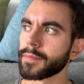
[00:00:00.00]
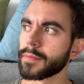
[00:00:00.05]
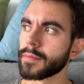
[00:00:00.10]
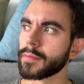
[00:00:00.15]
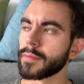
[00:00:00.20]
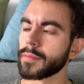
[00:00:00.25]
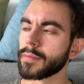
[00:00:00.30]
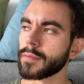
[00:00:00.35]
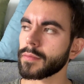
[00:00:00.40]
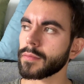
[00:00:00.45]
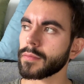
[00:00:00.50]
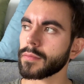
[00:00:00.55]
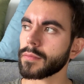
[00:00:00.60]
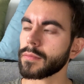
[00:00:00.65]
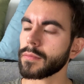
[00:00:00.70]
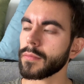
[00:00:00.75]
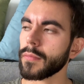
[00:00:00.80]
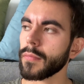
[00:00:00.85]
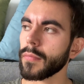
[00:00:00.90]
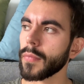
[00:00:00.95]

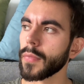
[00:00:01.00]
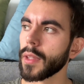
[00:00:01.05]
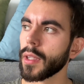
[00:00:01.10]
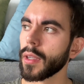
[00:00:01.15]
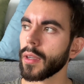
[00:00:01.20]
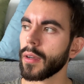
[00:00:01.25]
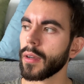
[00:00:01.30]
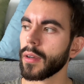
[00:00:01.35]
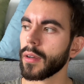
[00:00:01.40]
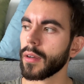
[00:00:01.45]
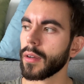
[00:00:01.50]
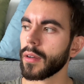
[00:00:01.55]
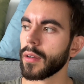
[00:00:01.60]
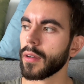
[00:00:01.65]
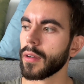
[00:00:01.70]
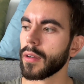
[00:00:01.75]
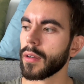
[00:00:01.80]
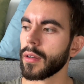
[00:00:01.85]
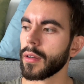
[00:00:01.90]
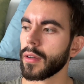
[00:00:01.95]
(silence)